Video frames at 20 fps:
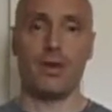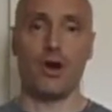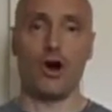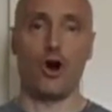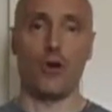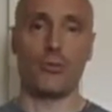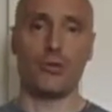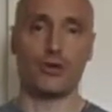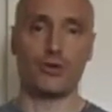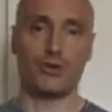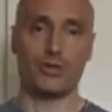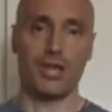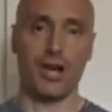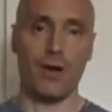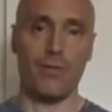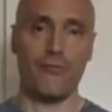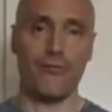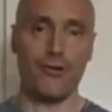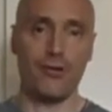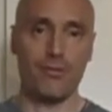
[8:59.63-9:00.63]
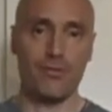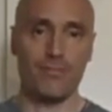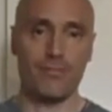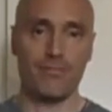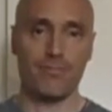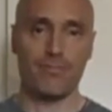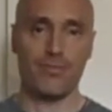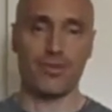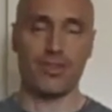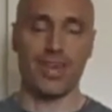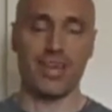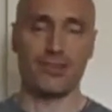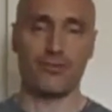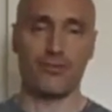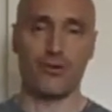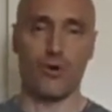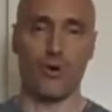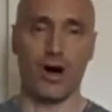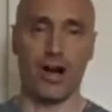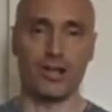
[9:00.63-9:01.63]
Hope this was helpful. Thanks
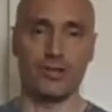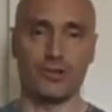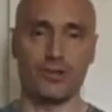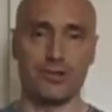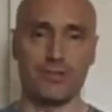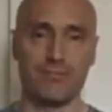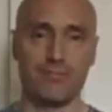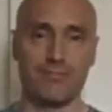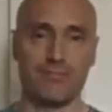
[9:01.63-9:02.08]
for watching.